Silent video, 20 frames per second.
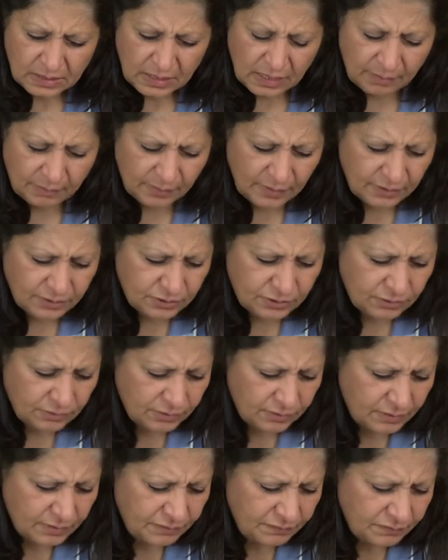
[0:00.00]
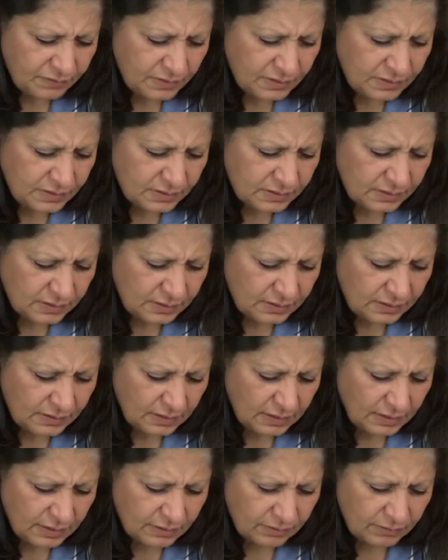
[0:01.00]
I'm not sure if this is really
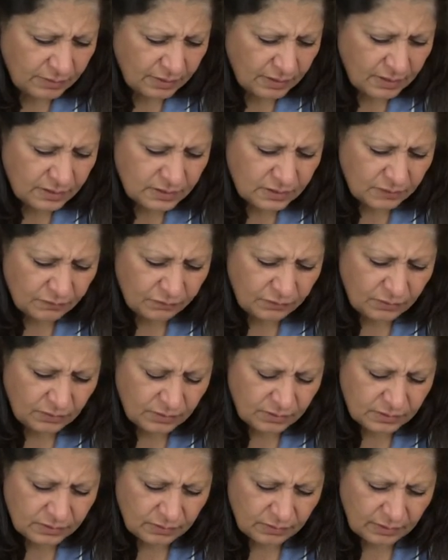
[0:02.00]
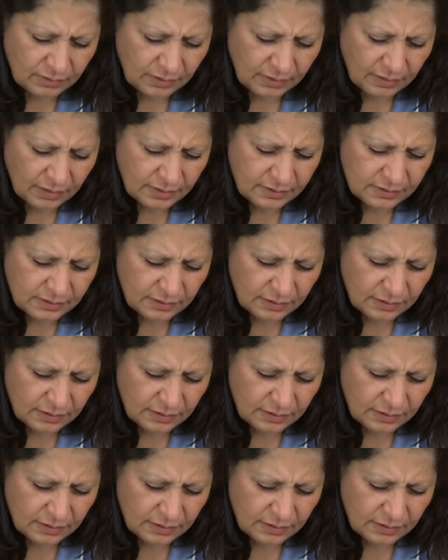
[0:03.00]
like you know an ex of yours or an ex